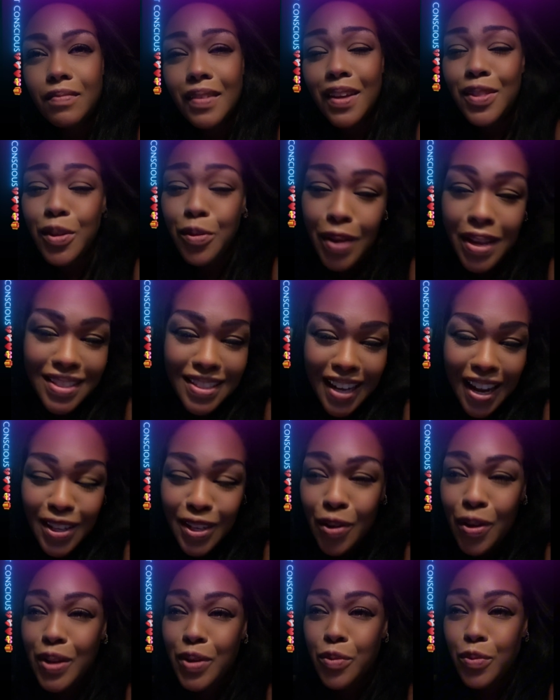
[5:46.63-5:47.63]
ways that I
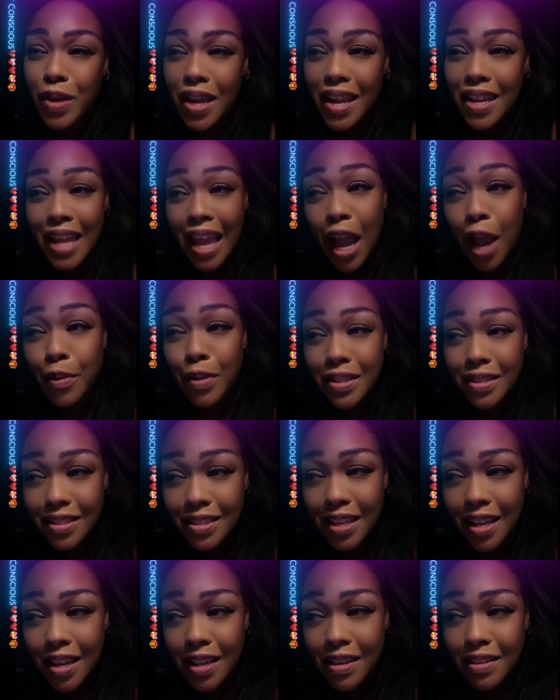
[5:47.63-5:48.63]
know it, and how
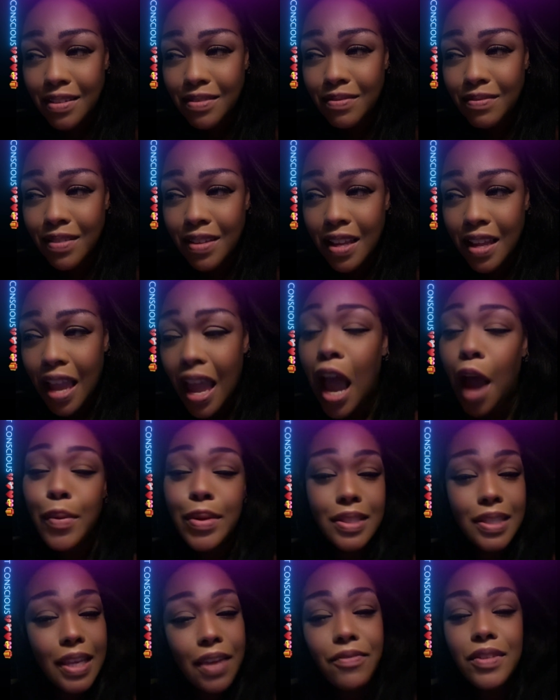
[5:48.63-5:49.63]

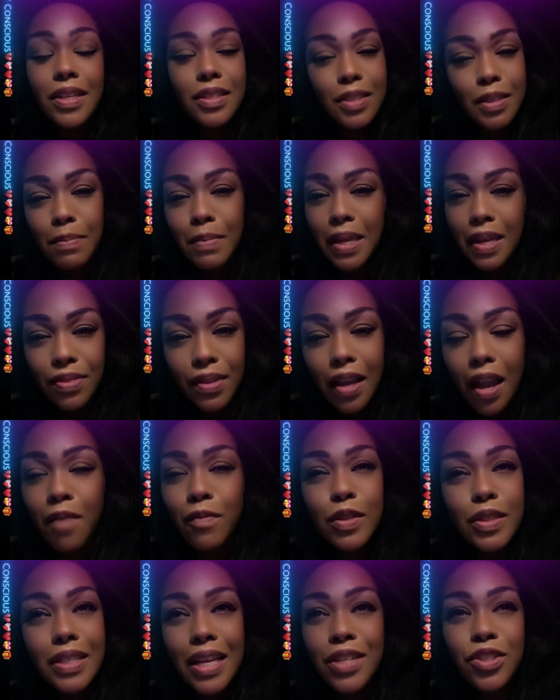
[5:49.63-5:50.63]
it's gifted to me in the
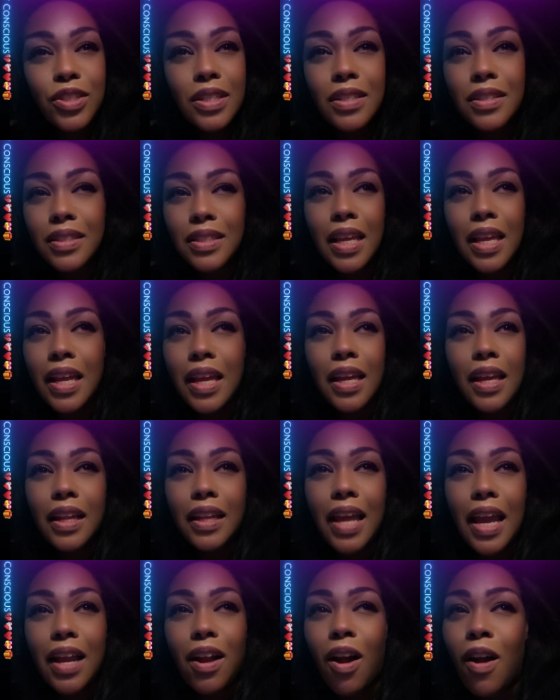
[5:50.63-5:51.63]
conversations.
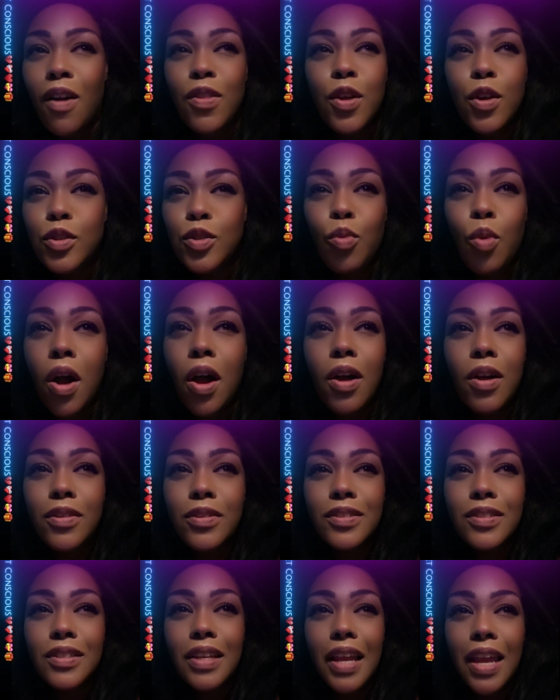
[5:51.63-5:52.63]
Like, all those
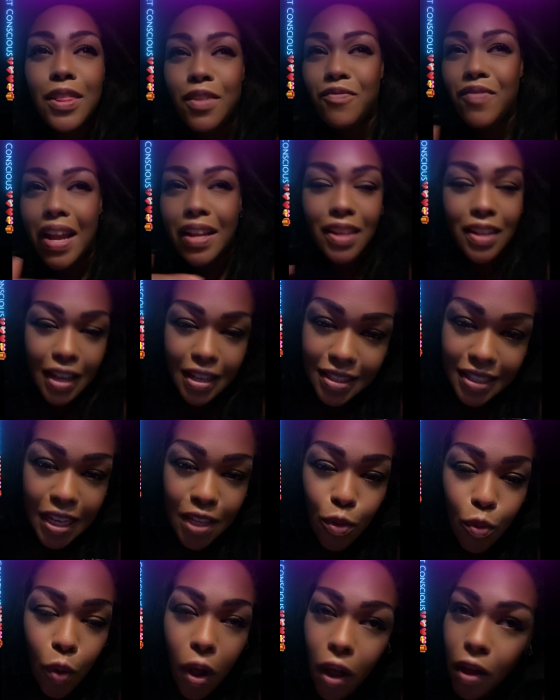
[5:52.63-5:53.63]
walls, and the fact that I see
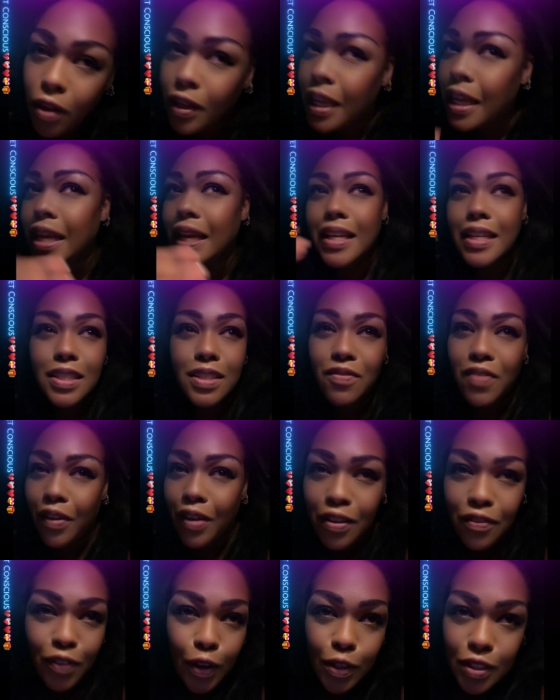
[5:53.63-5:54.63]
the wall is the
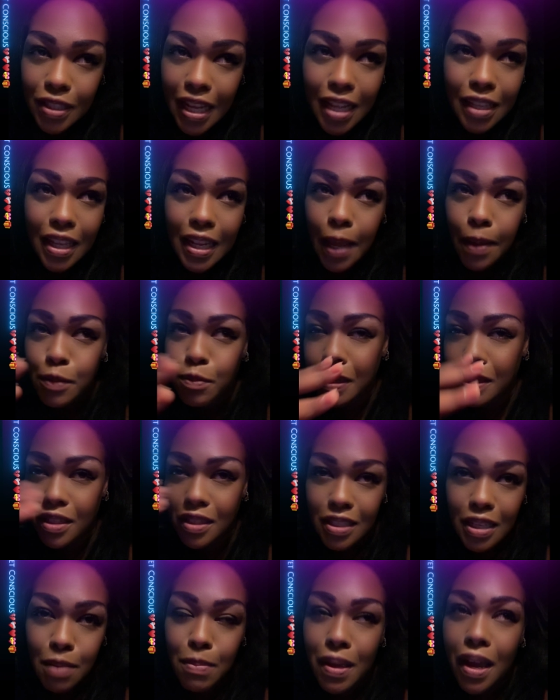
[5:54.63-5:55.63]
very first thing that helps me to
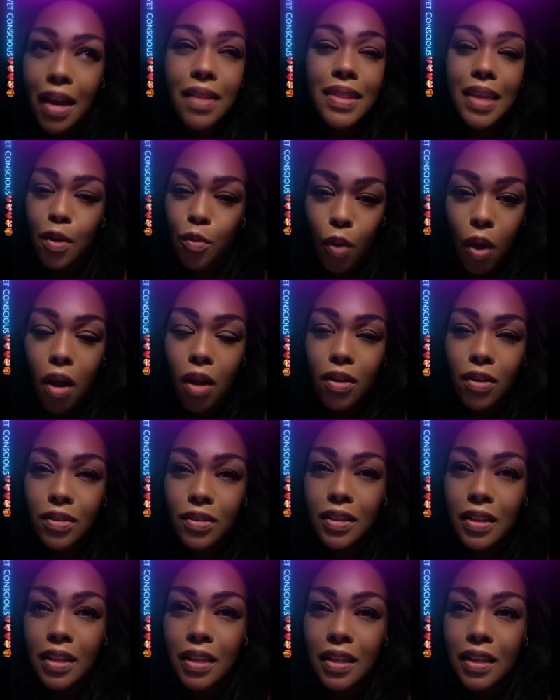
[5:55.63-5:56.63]
see beyond that wall.
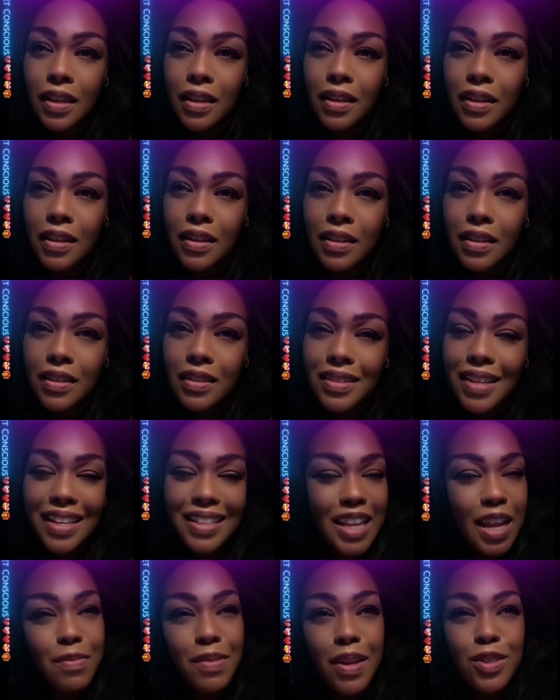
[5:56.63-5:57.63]
It's like,
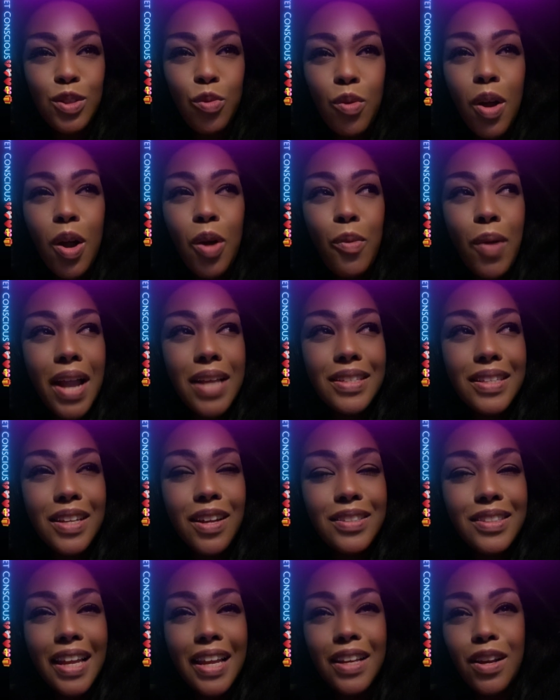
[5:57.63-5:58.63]
damn, that's a wall. Why is it there?
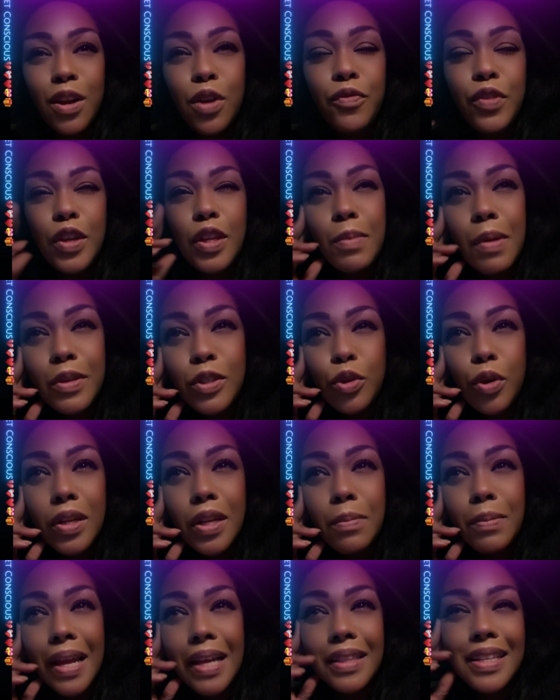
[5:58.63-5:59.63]
It's like, oh, for you to be showing
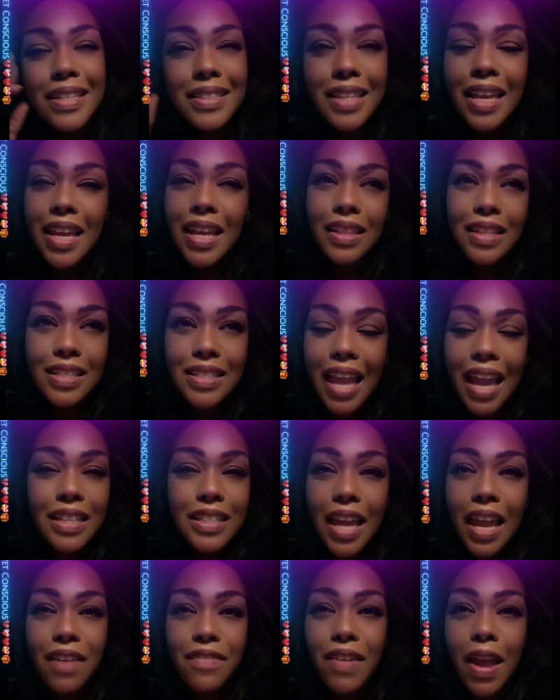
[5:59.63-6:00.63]
up like this had
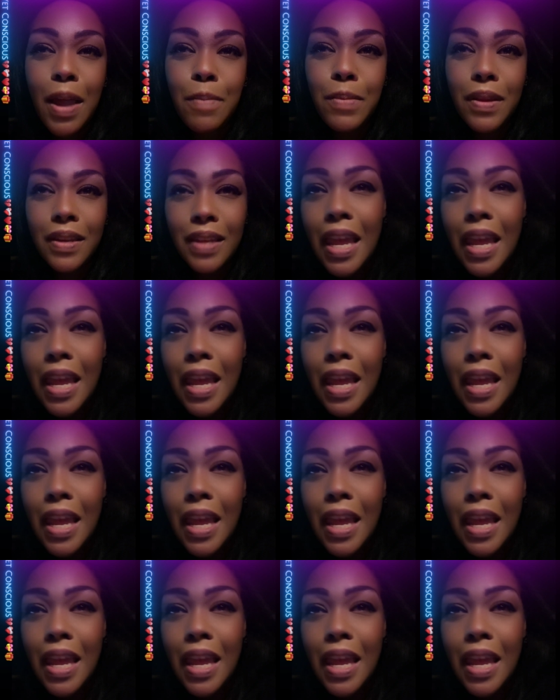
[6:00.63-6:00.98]
to have happened.